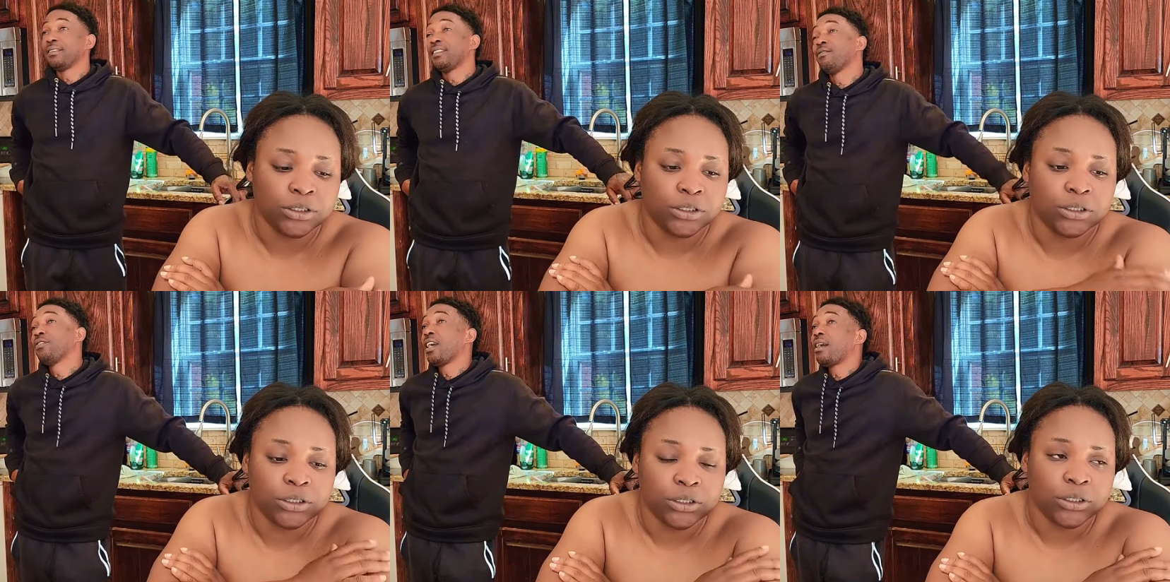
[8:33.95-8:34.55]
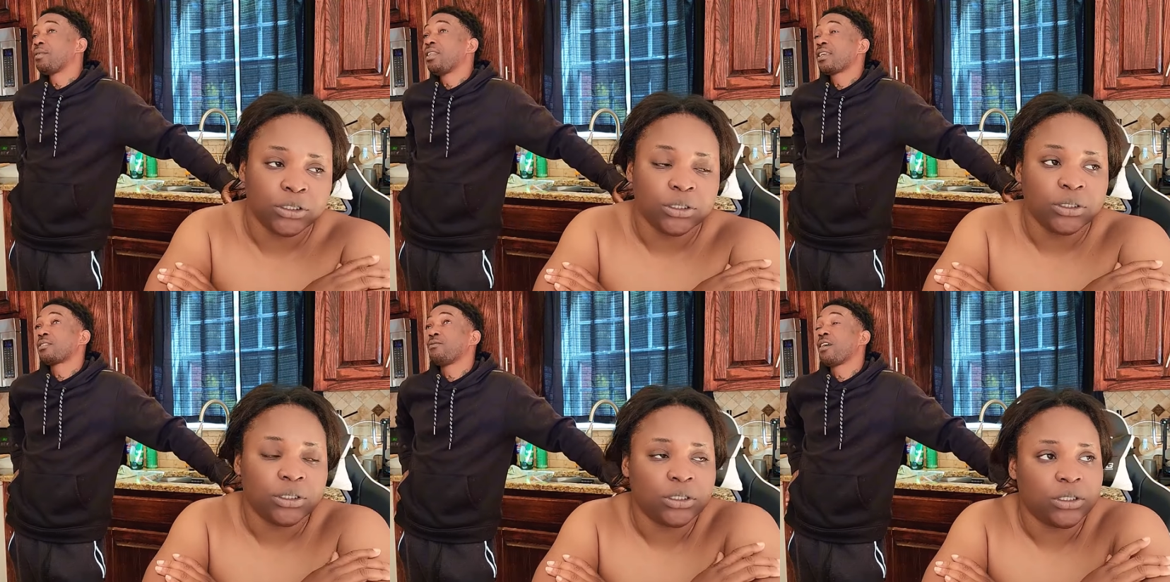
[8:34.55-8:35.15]
Speaker 1: The, um, the
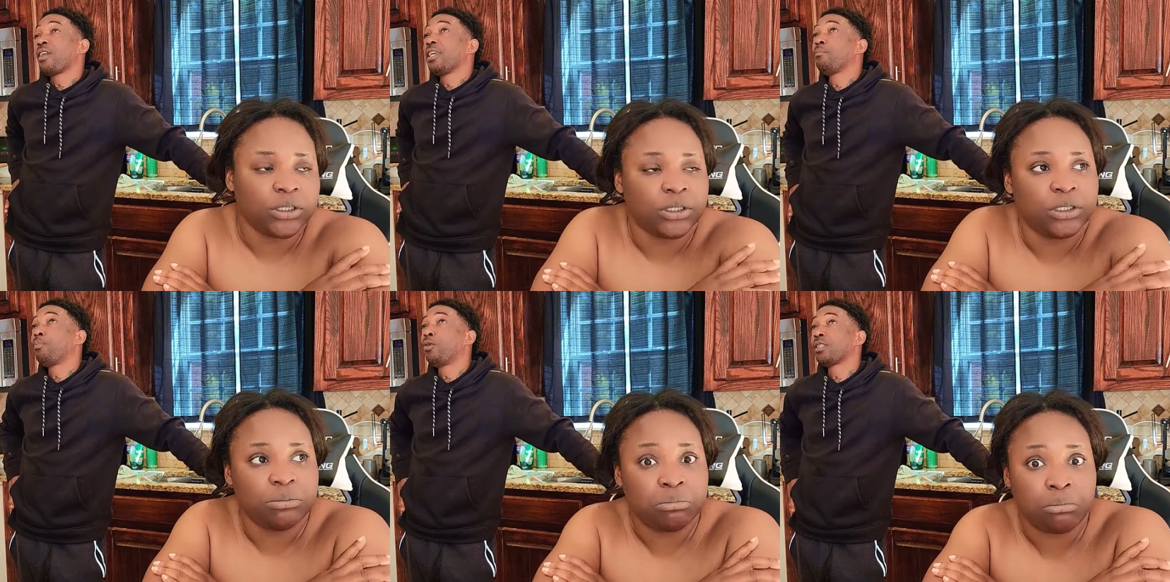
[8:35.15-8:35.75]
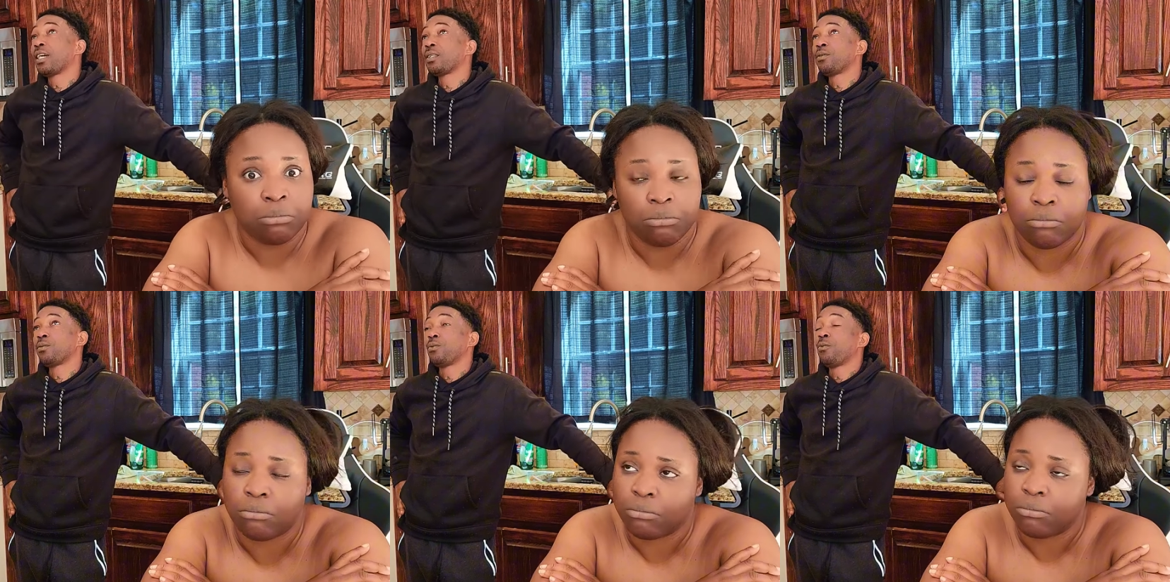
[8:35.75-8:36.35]
next very important
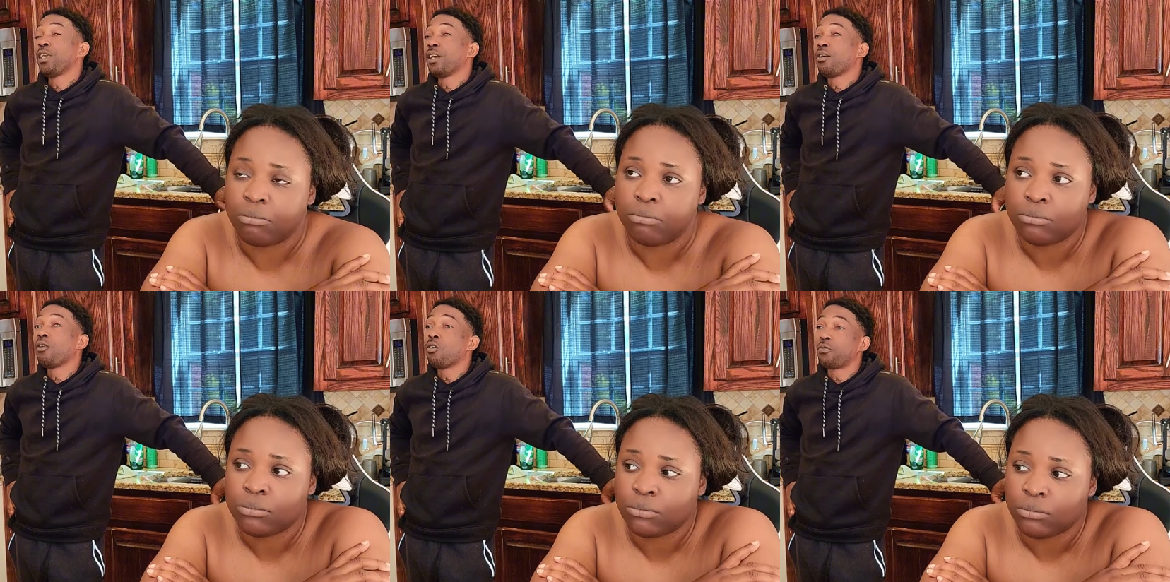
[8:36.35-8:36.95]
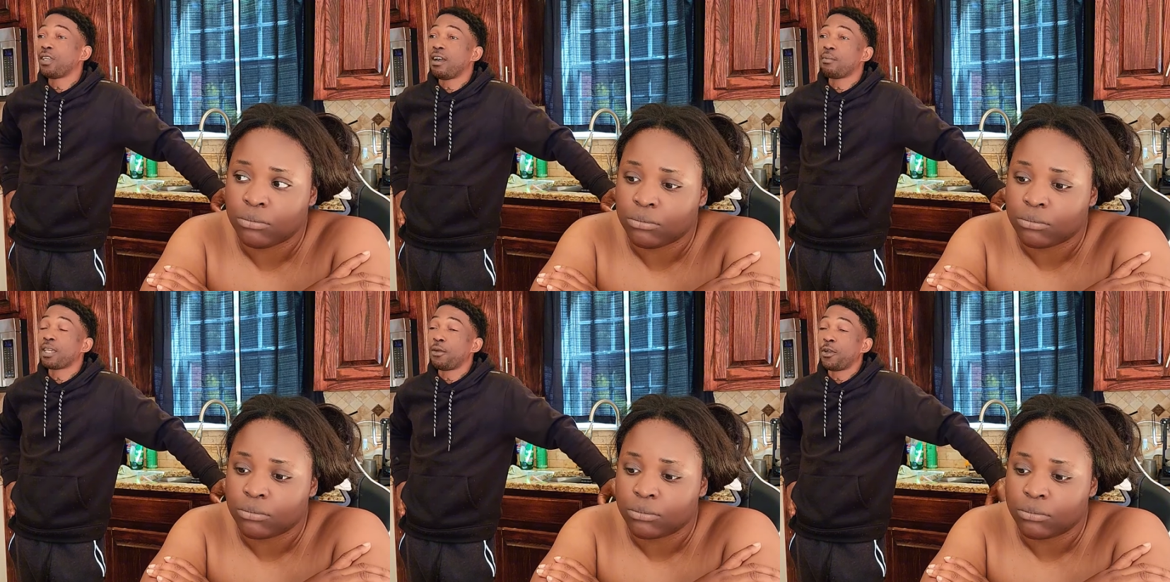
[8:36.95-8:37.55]
way of
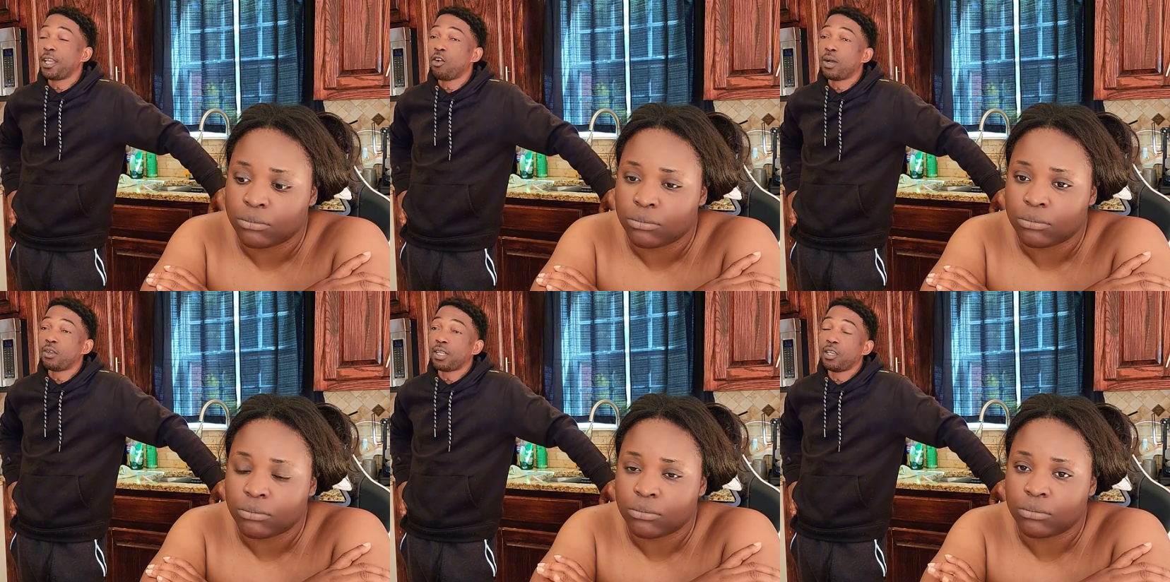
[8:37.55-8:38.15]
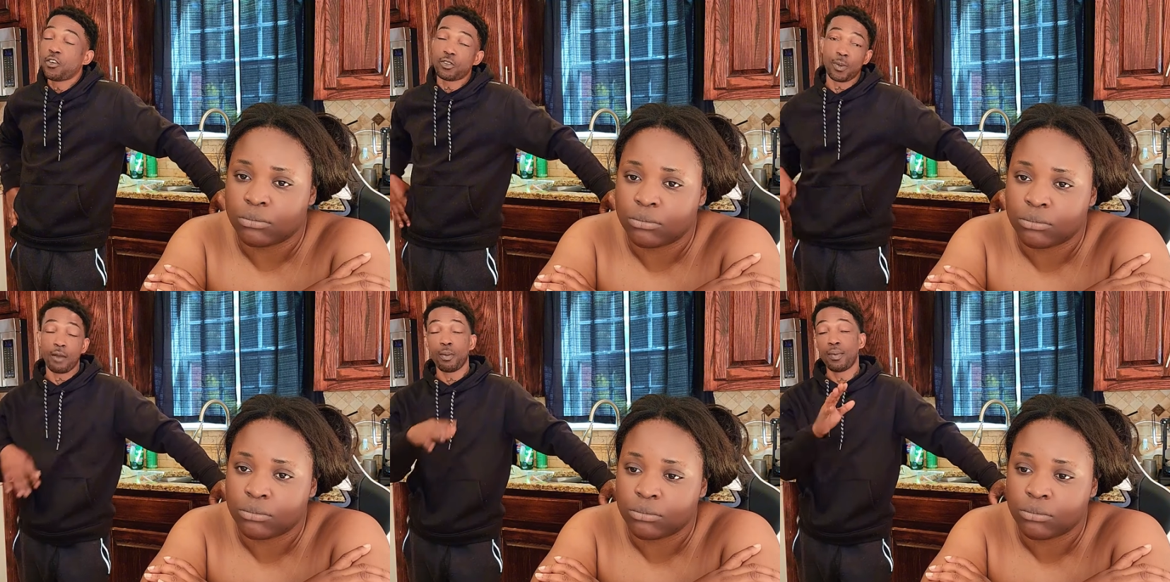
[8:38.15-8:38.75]
um, get rid of the woman out of the house,
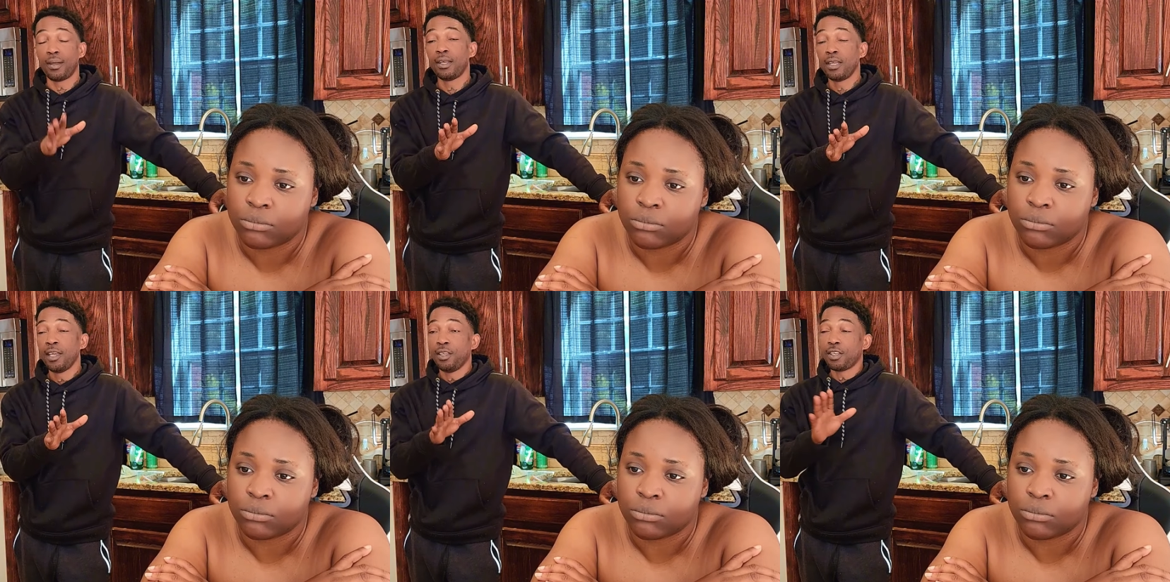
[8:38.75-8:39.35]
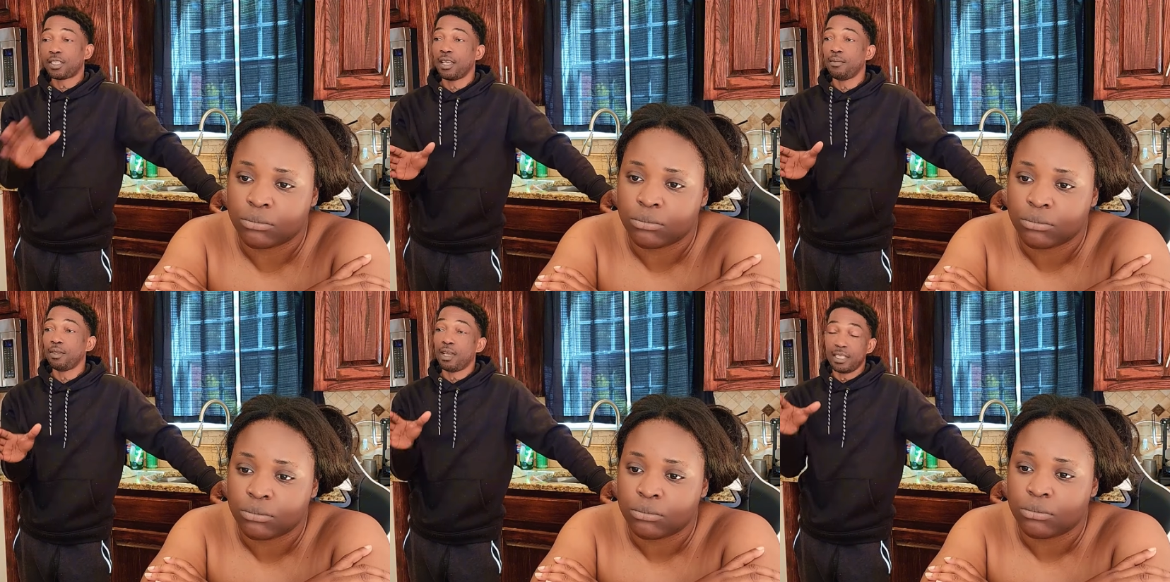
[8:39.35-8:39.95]
remember, you
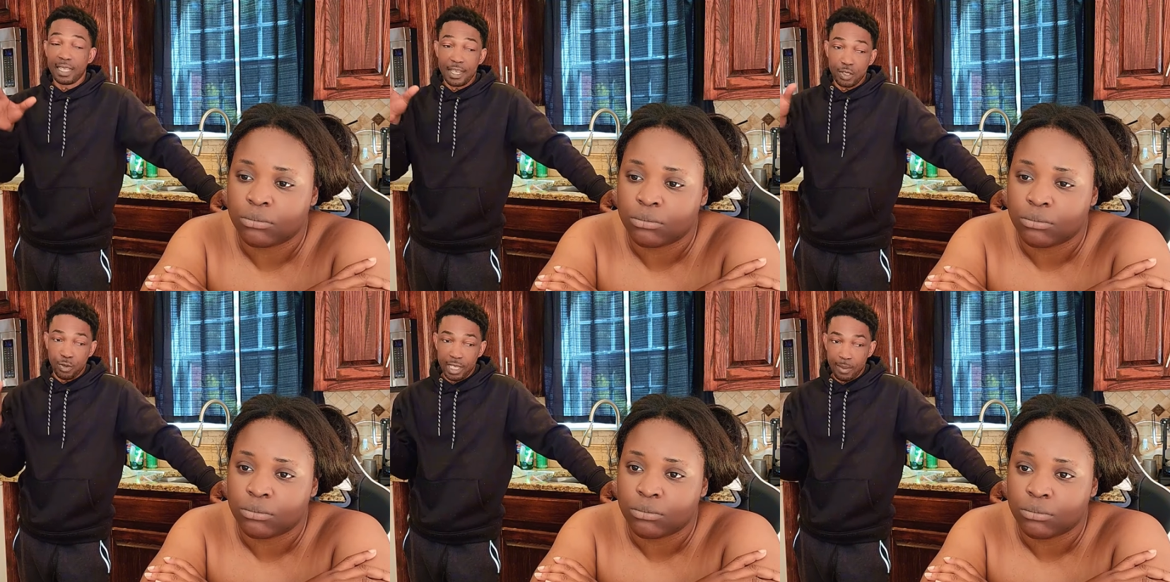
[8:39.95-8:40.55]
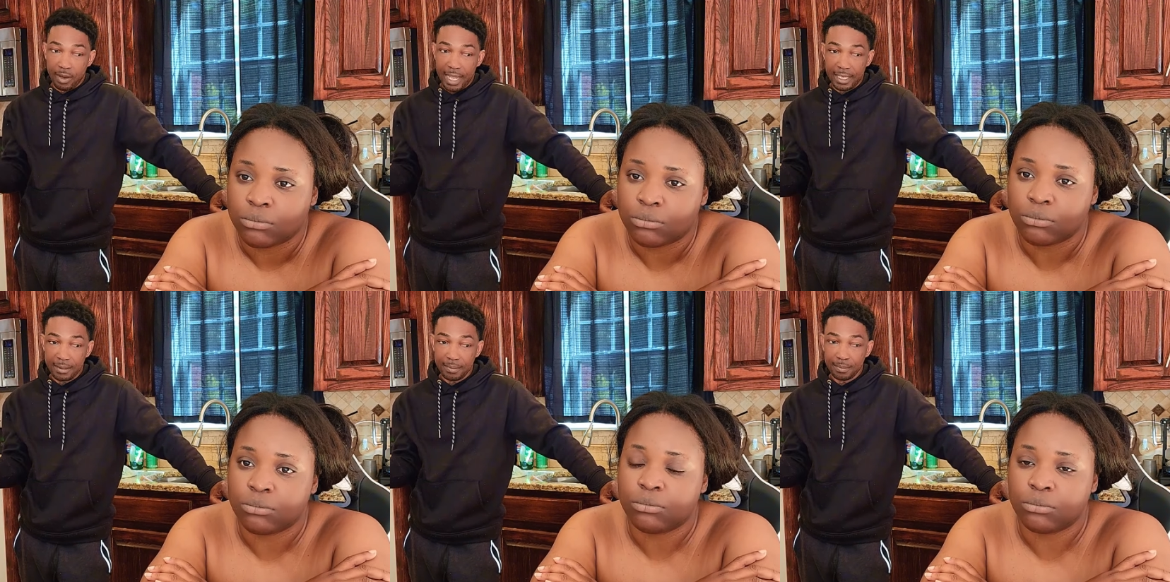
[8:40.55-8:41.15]
said is the next door neighbor, right?
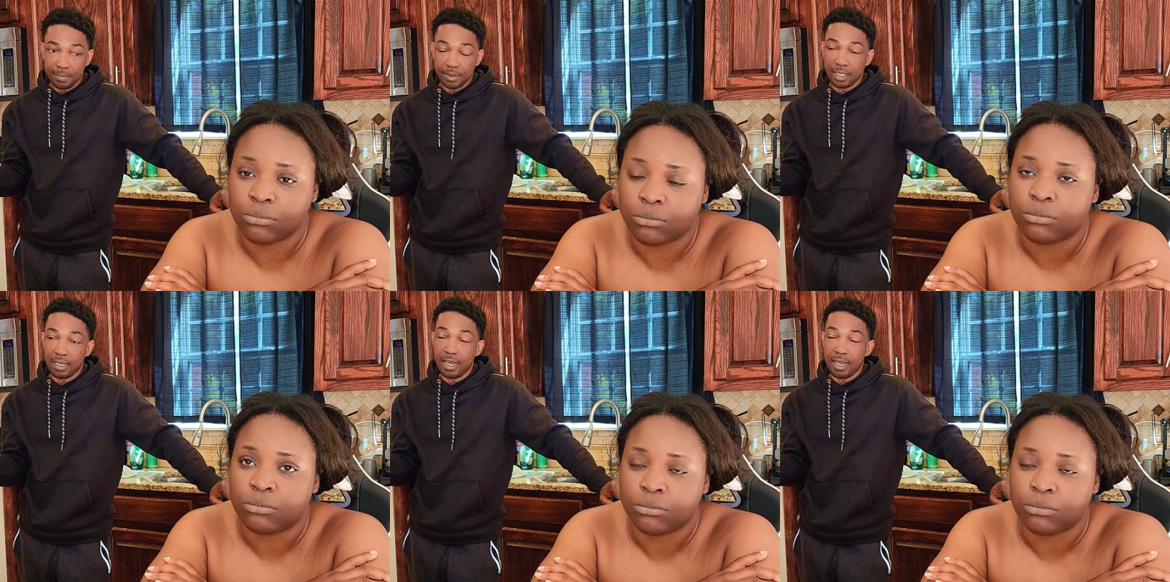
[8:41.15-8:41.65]
Mm -hmm.